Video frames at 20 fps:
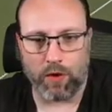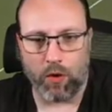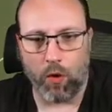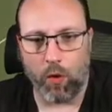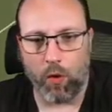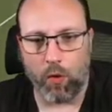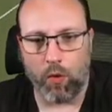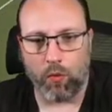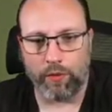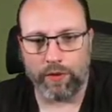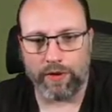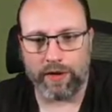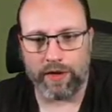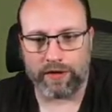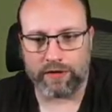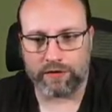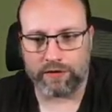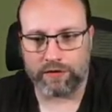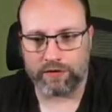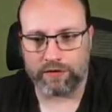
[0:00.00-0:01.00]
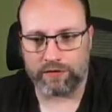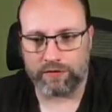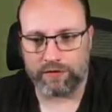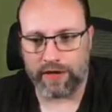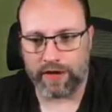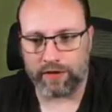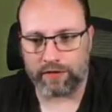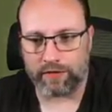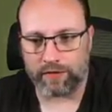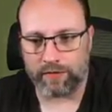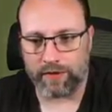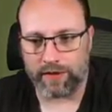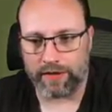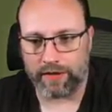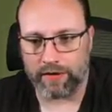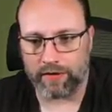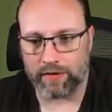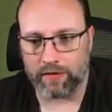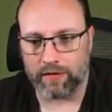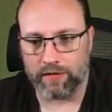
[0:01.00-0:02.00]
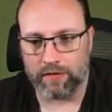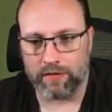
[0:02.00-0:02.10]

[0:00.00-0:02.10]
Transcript: Oh, we got a good counter right here.